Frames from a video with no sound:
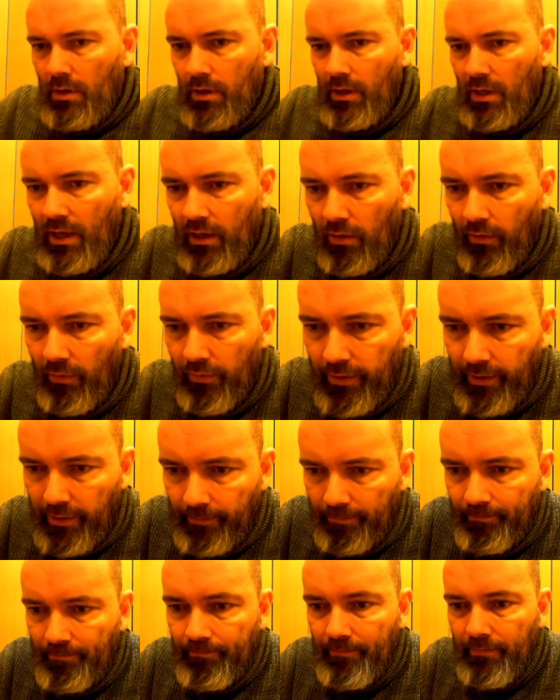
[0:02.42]
Hello there.
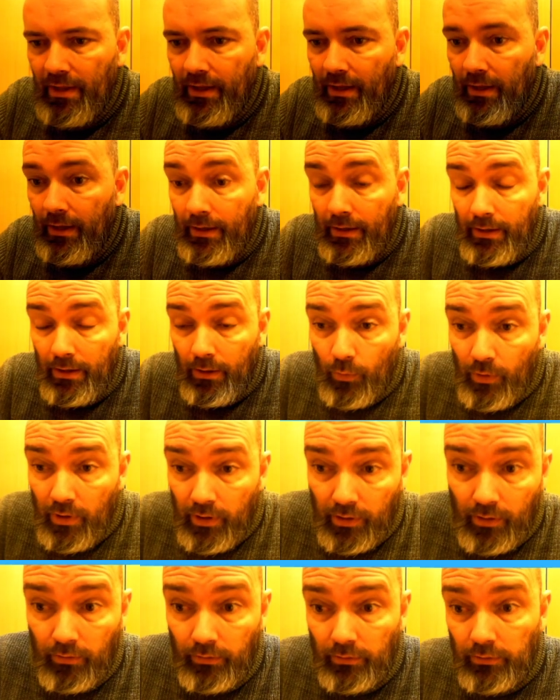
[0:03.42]
We are
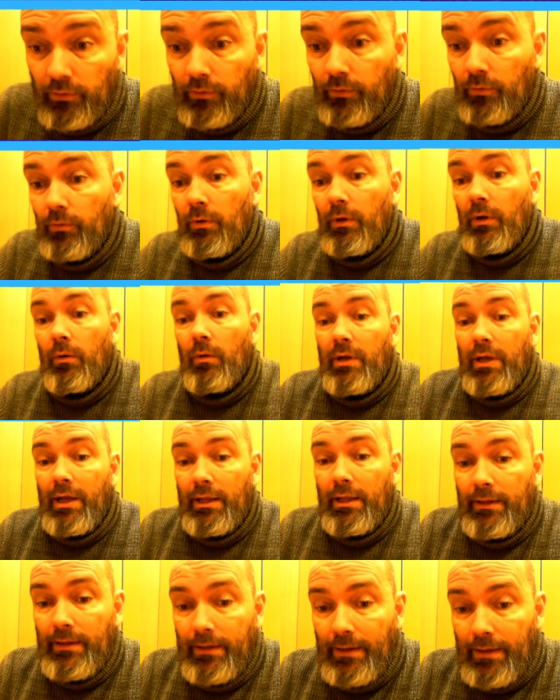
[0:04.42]
going to look at
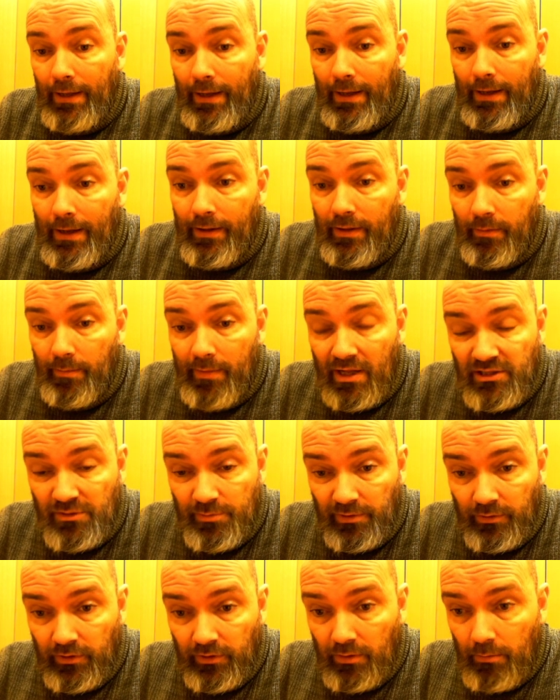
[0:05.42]
uh, the match
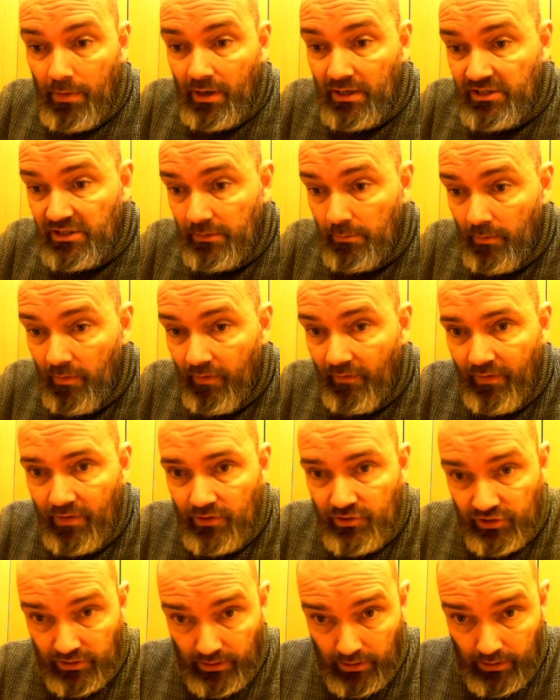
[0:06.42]
between Maxime
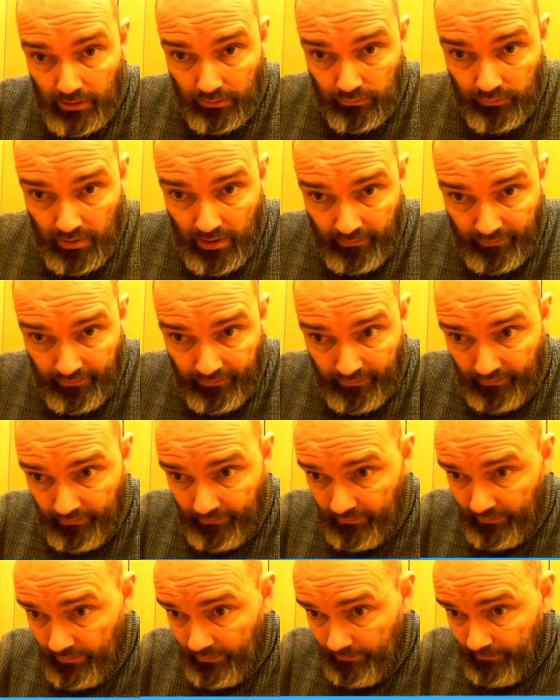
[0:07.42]
Vachier-Lagrave
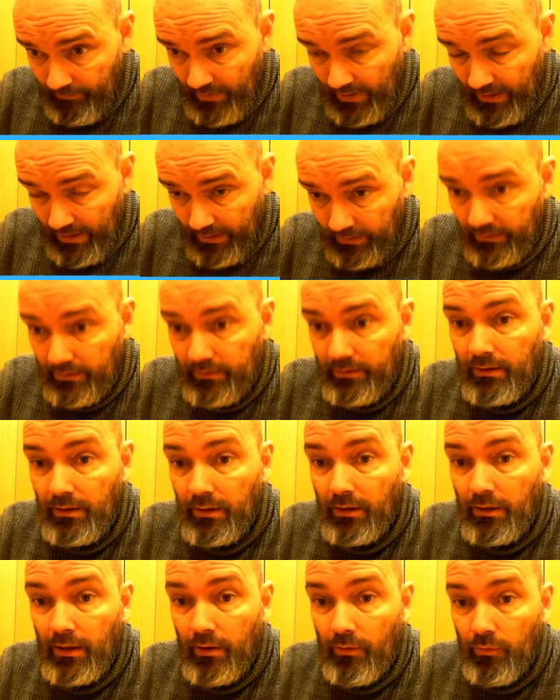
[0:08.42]
and
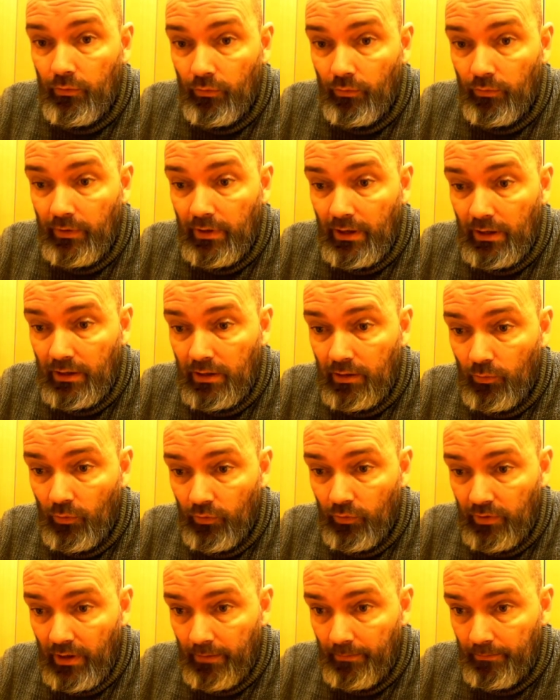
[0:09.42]
Hikaru
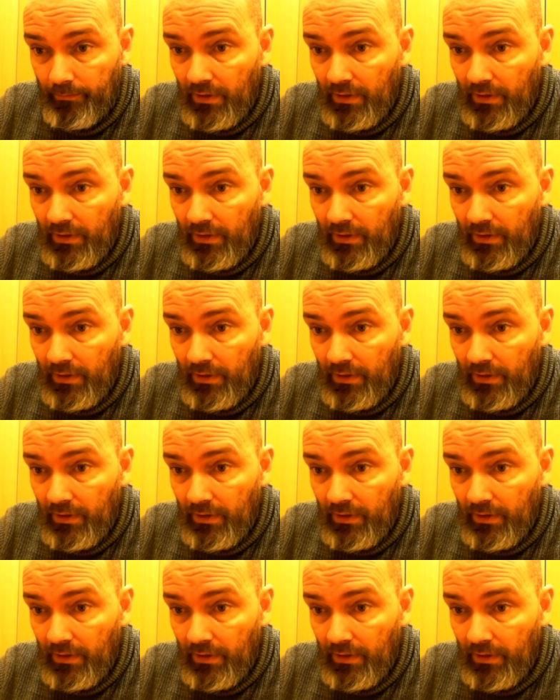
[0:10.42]
Nakamura.